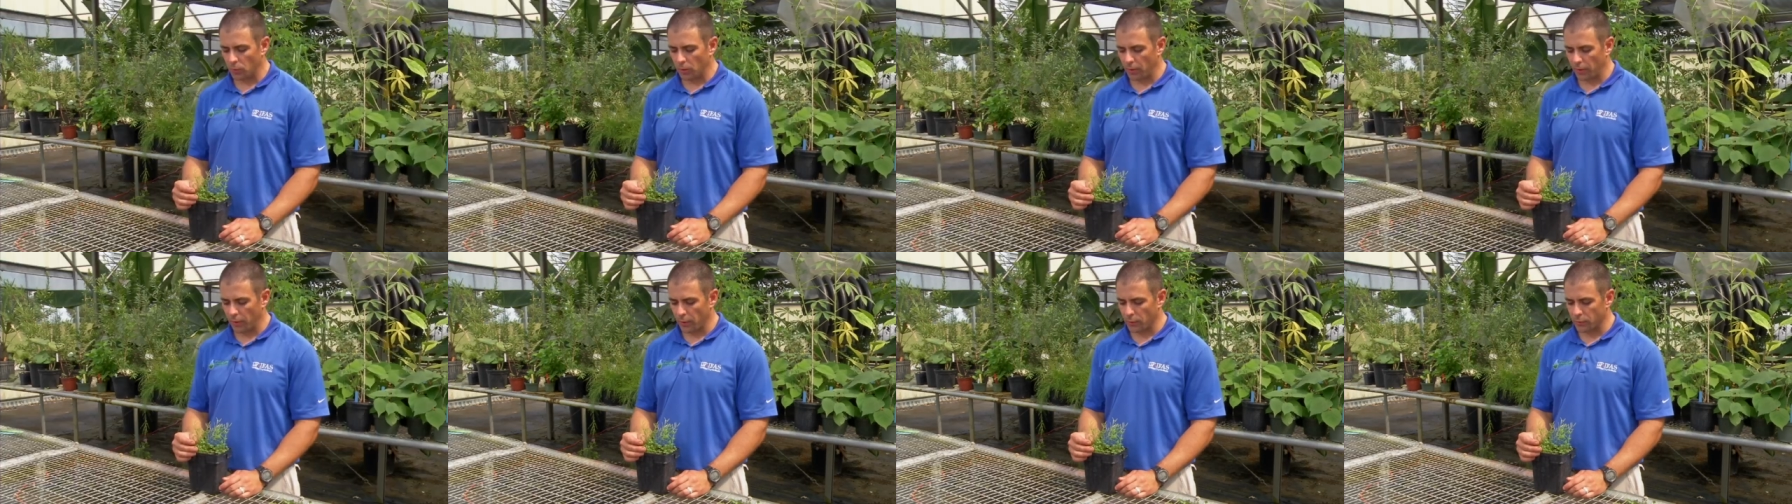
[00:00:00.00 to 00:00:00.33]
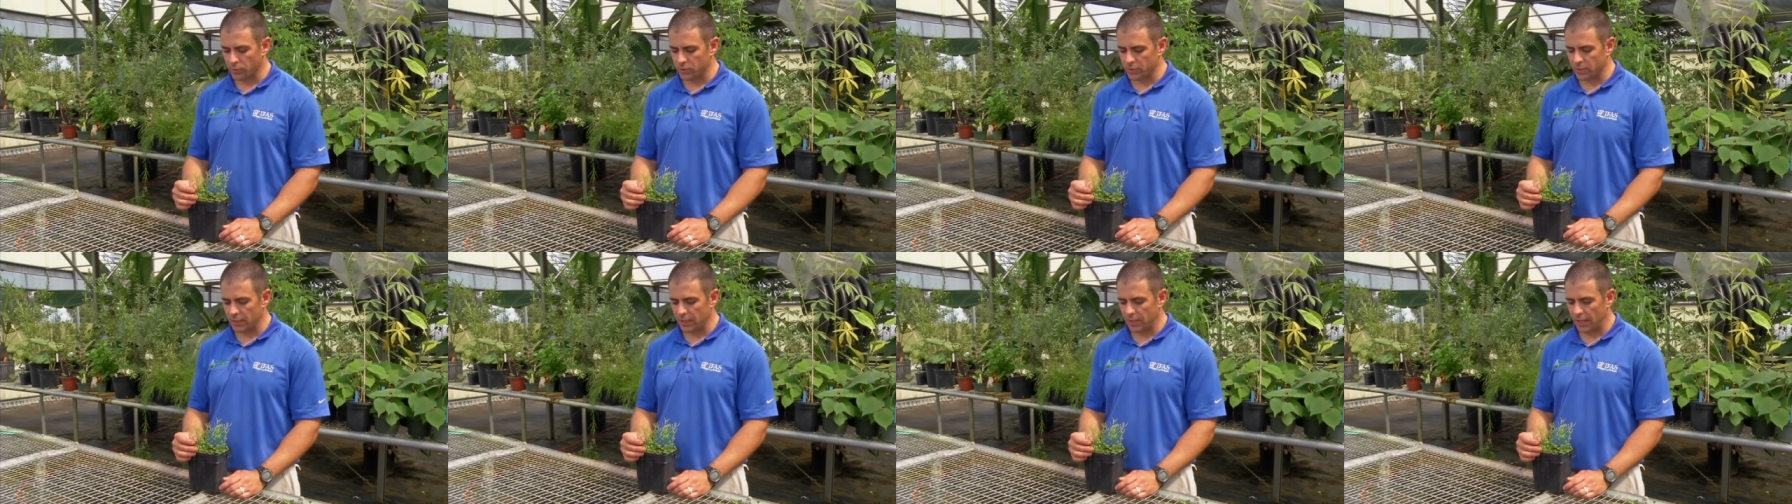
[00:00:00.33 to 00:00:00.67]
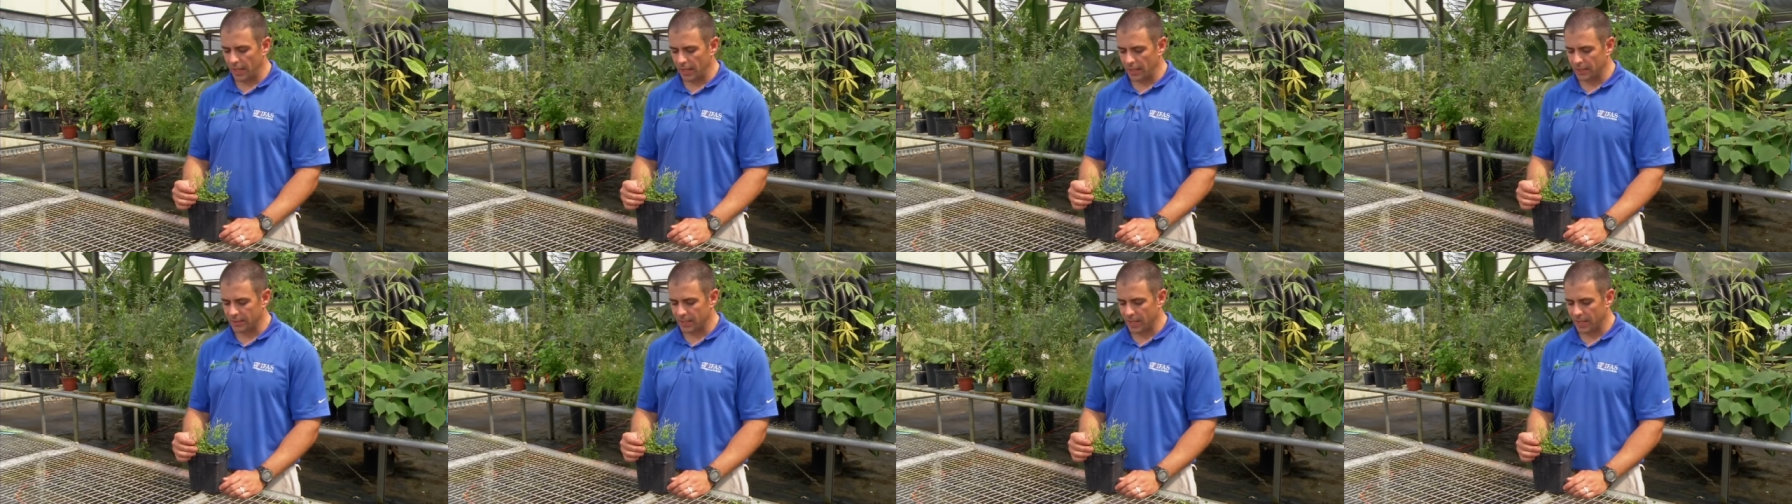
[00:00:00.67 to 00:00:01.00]
one of those seed
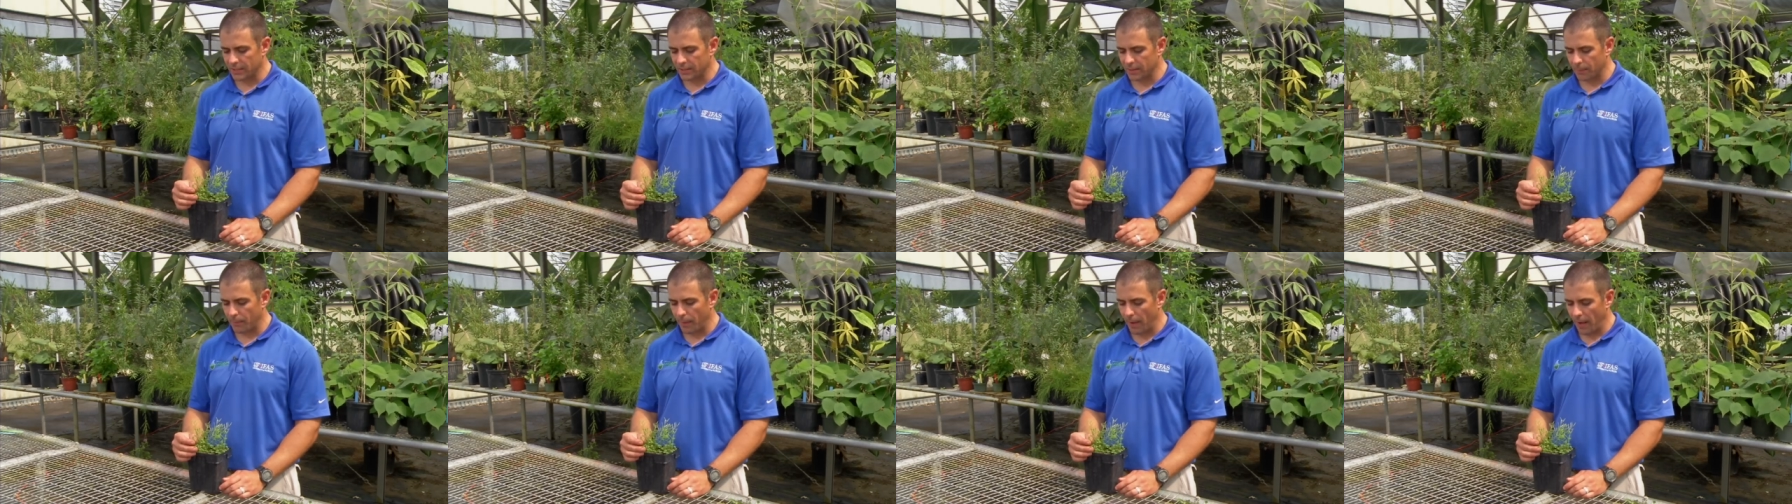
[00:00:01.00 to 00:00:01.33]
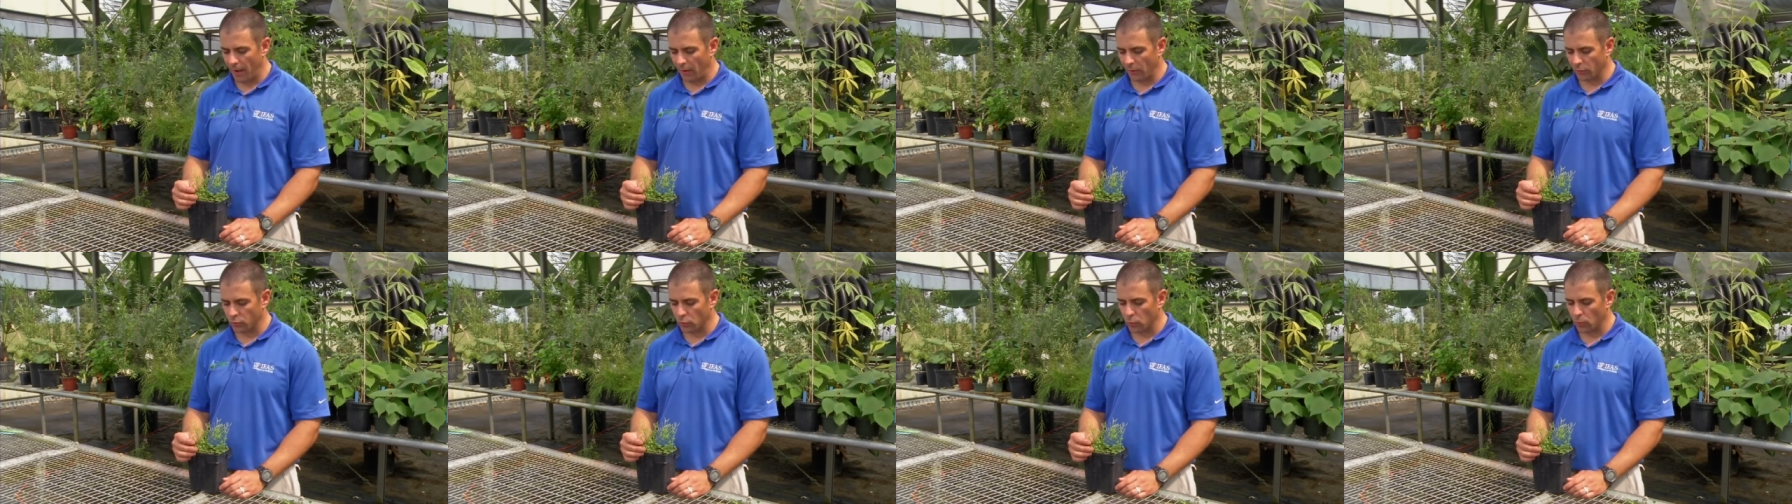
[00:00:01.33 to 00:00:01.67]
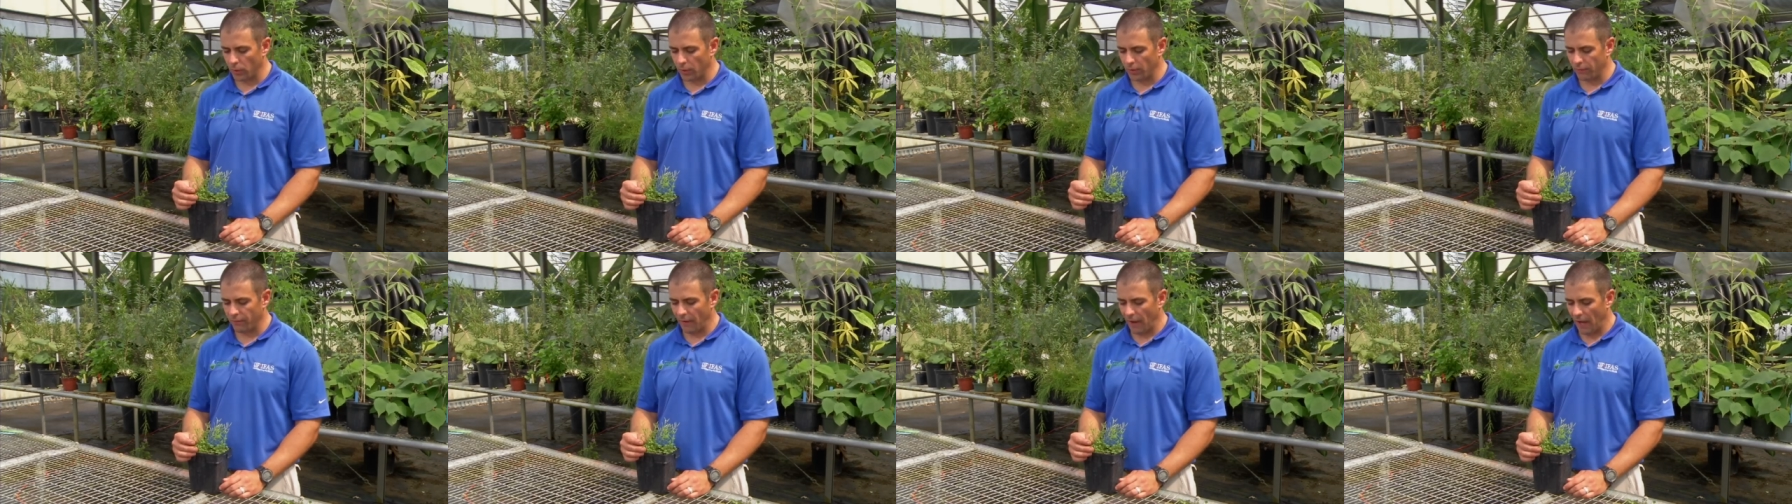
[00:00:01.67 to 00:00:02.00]
heads has about
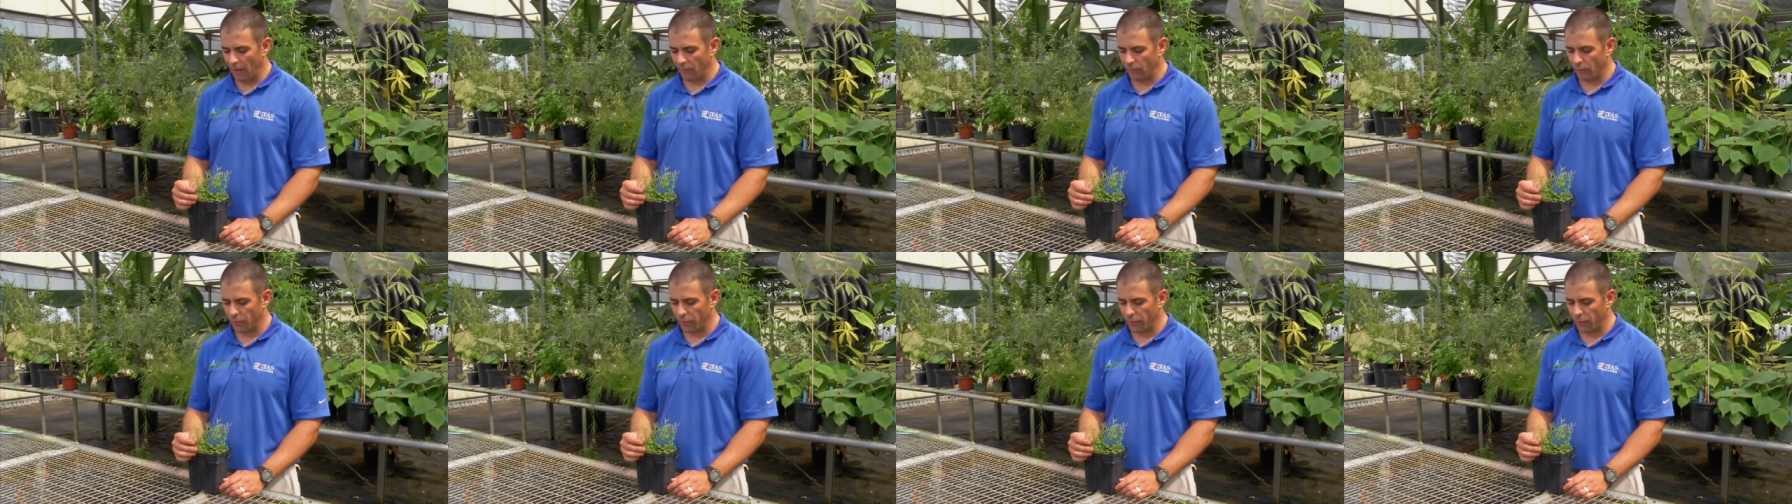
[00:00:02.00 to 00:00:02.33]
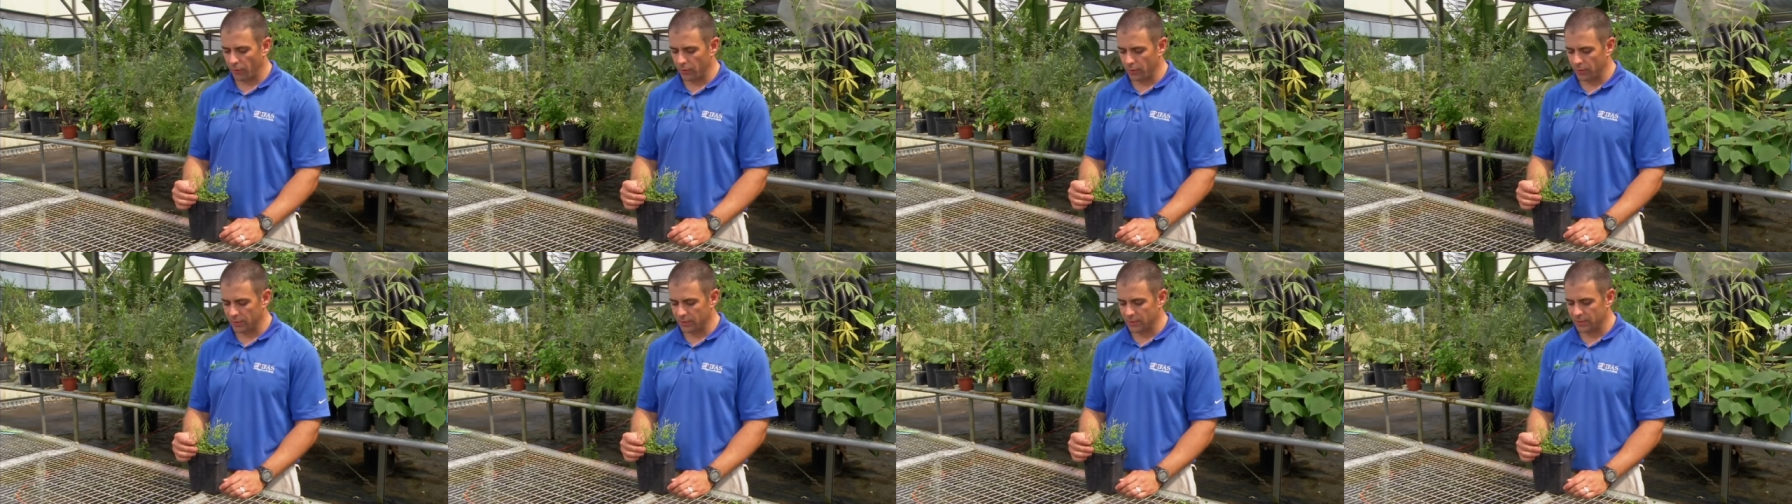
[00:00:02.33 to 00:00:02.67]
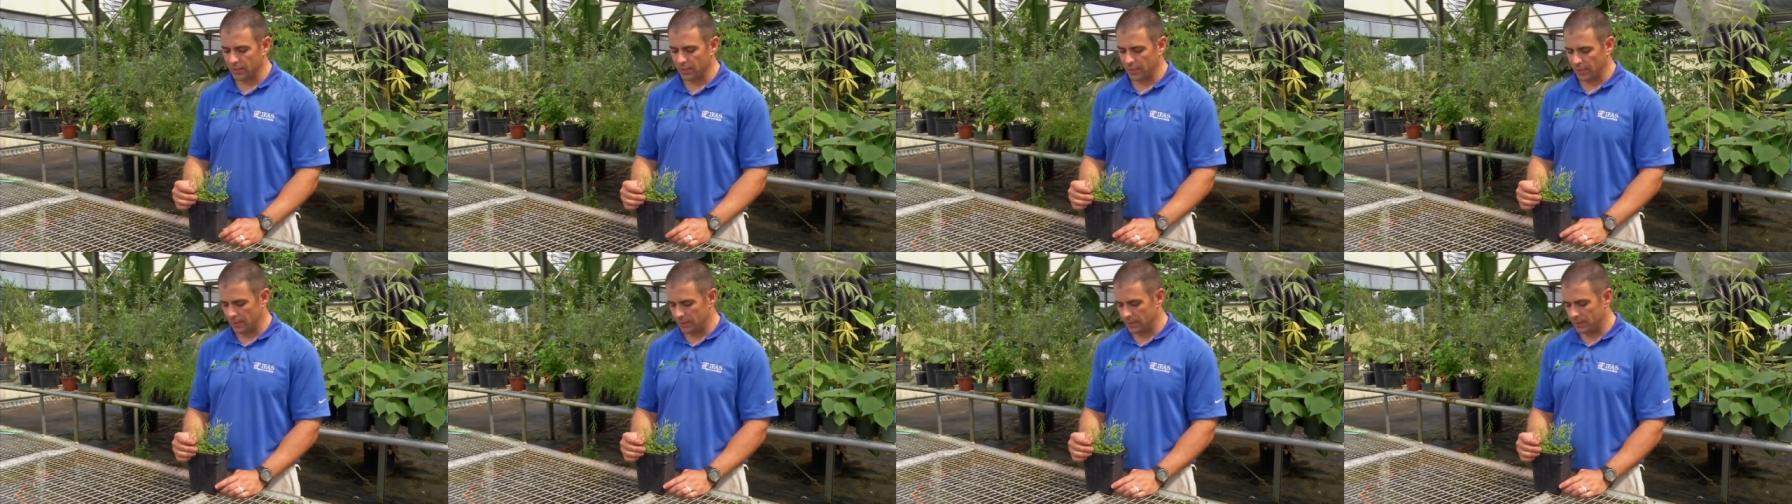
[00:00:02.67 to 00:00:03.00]
25 or 30
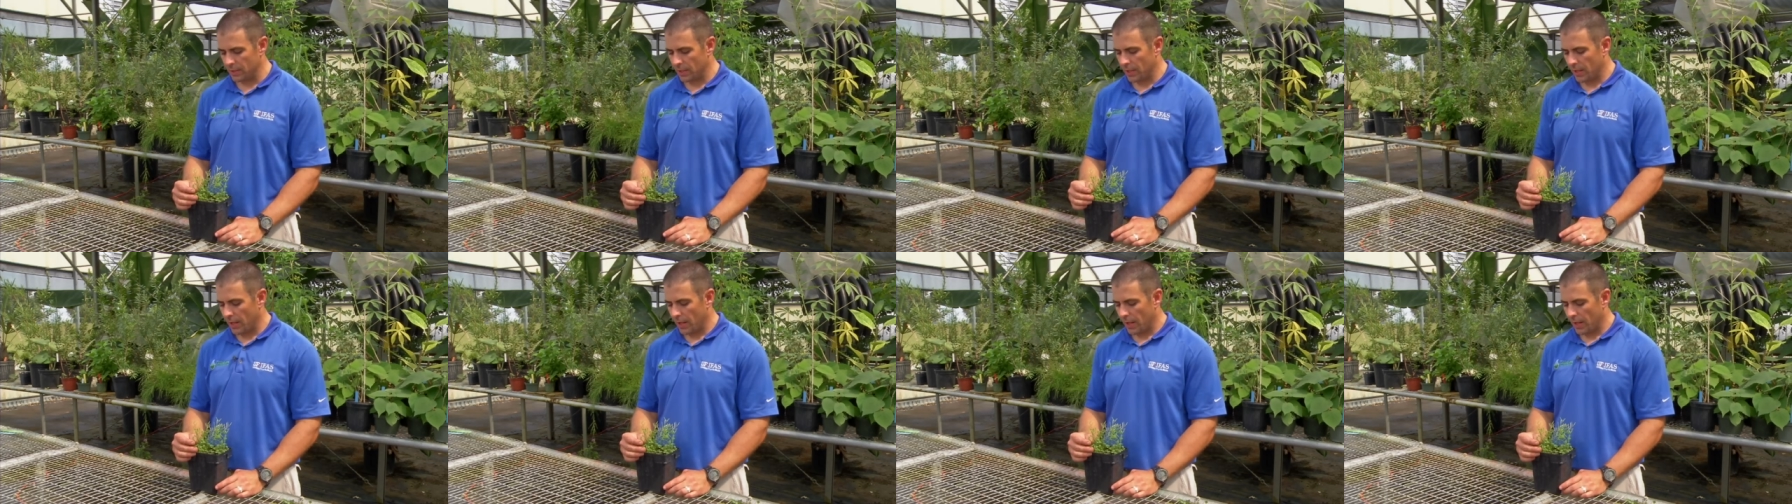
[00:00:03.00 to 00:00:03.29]
seeds.